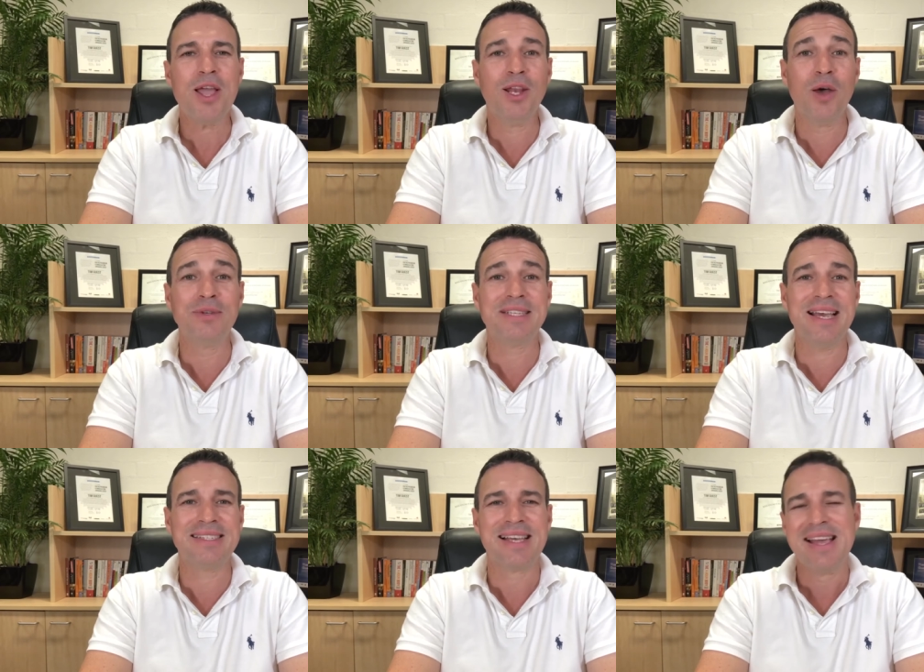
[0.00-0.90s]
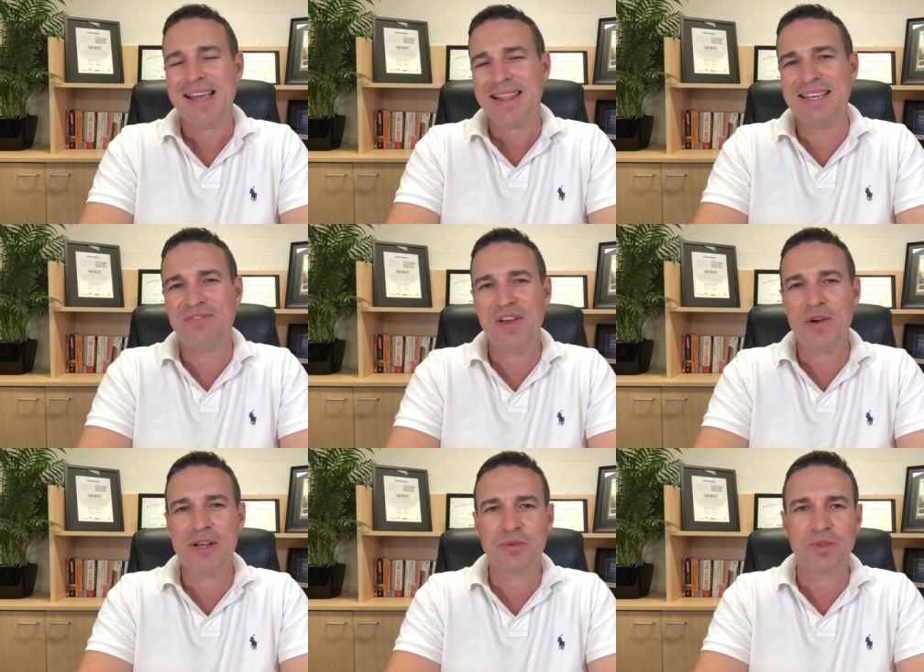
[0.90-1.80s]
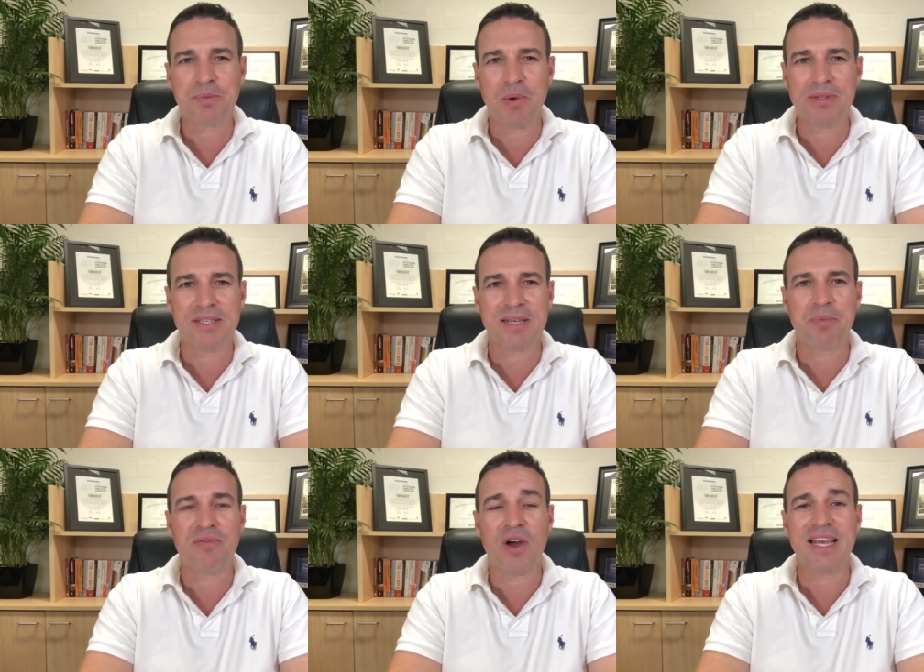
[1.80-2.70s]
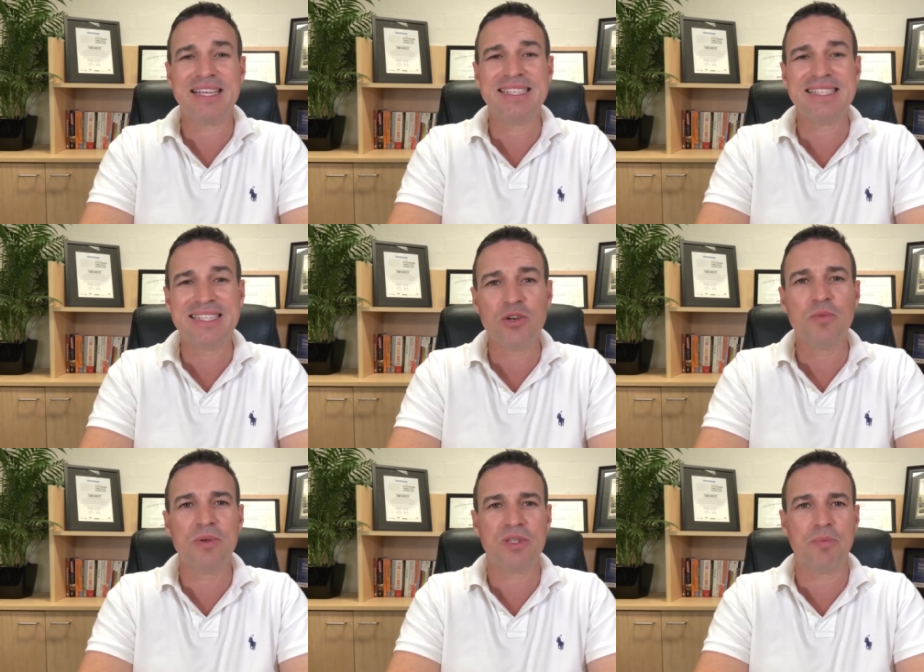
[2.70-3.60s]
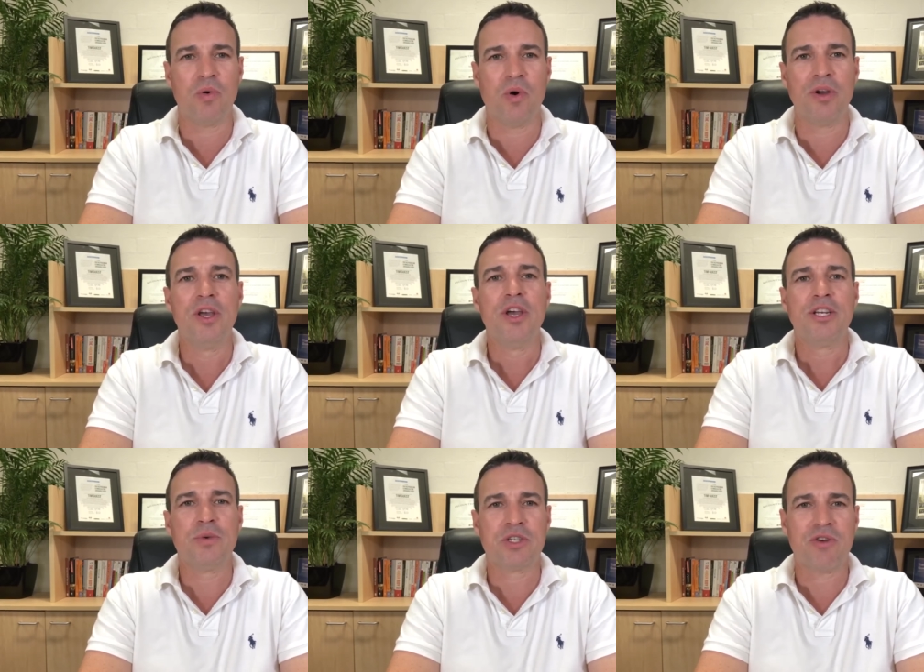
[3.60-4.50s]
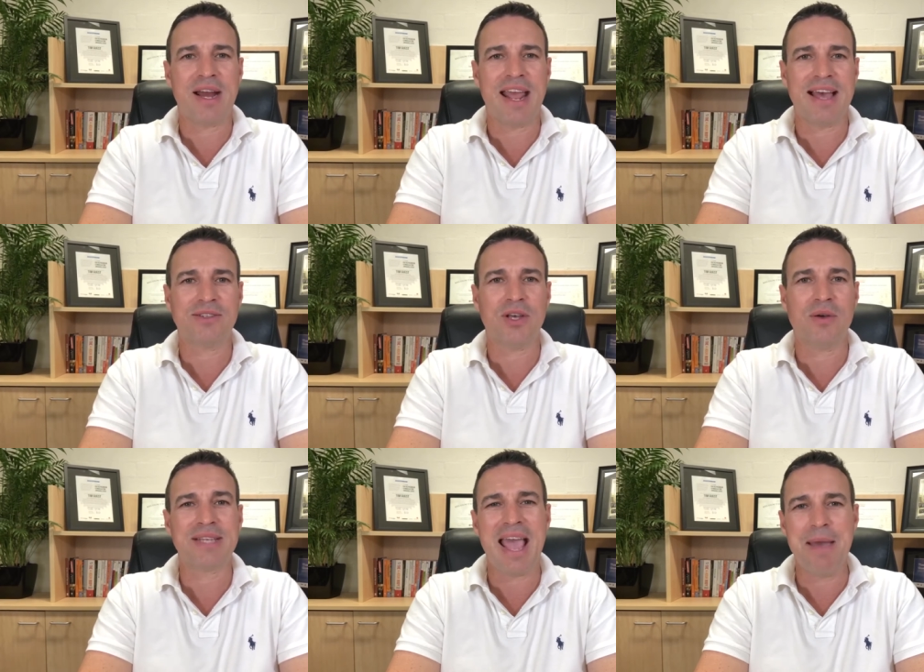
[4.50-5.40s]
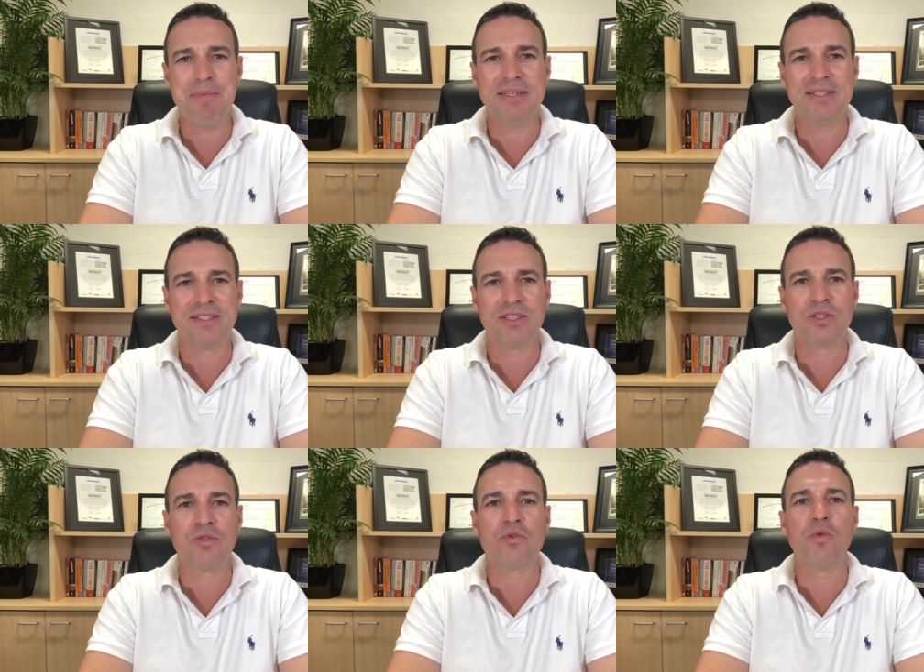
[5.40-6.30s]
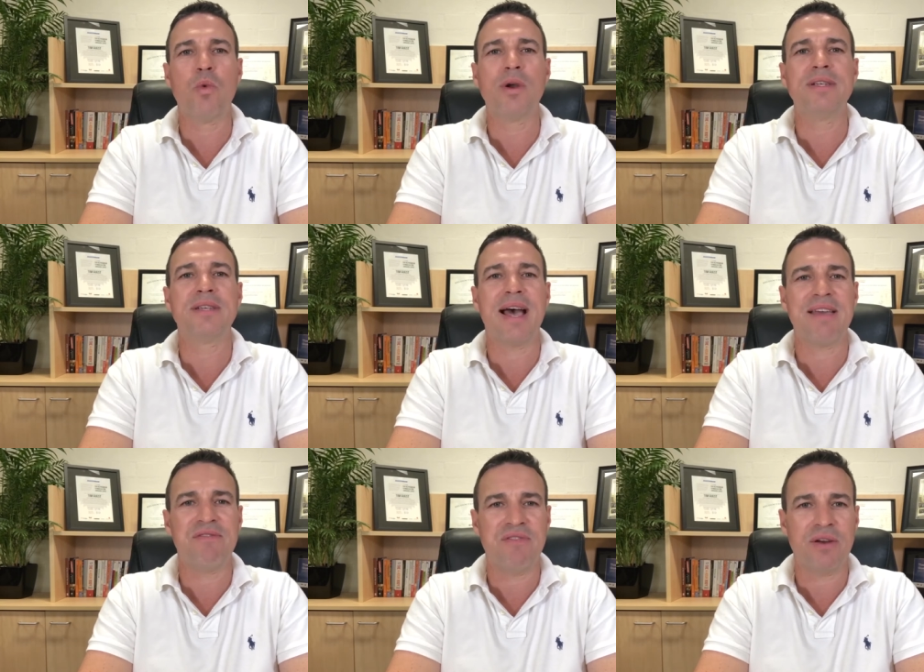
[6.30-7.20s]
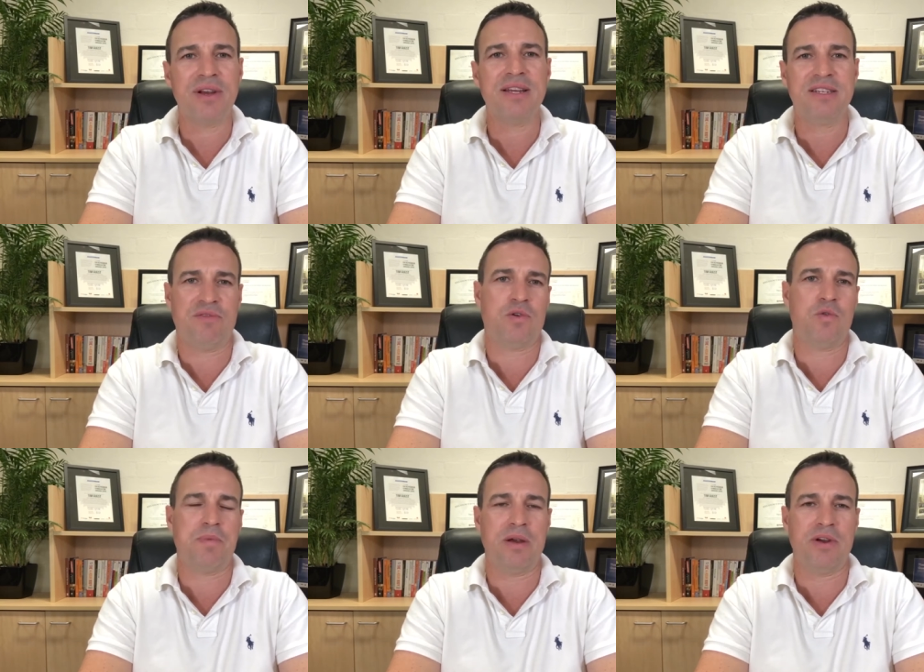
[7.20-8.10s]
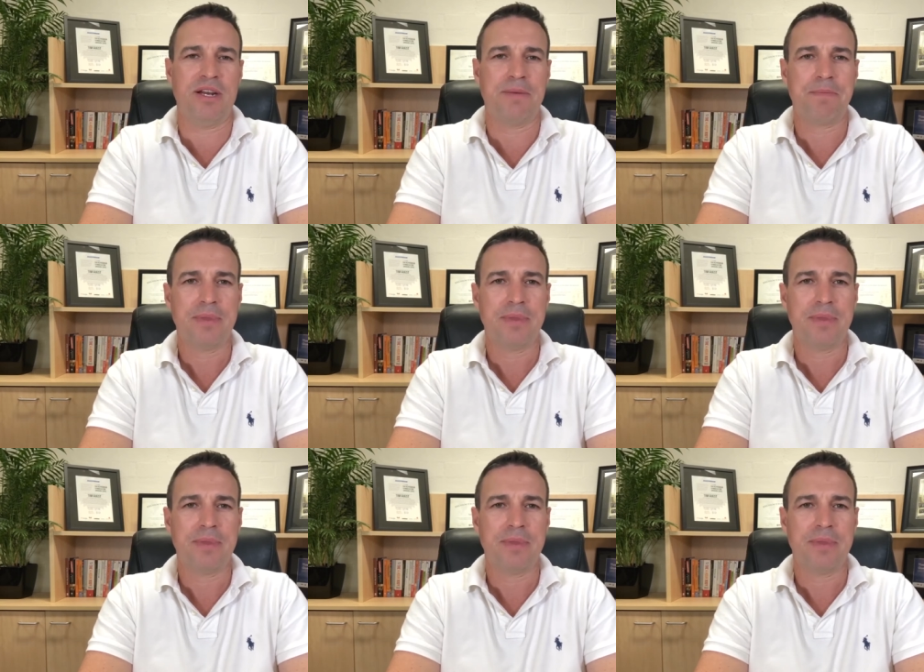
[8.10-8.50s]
Lowe says these various responses are providing considerable support to Australian households and businesses through what is a very difficult period.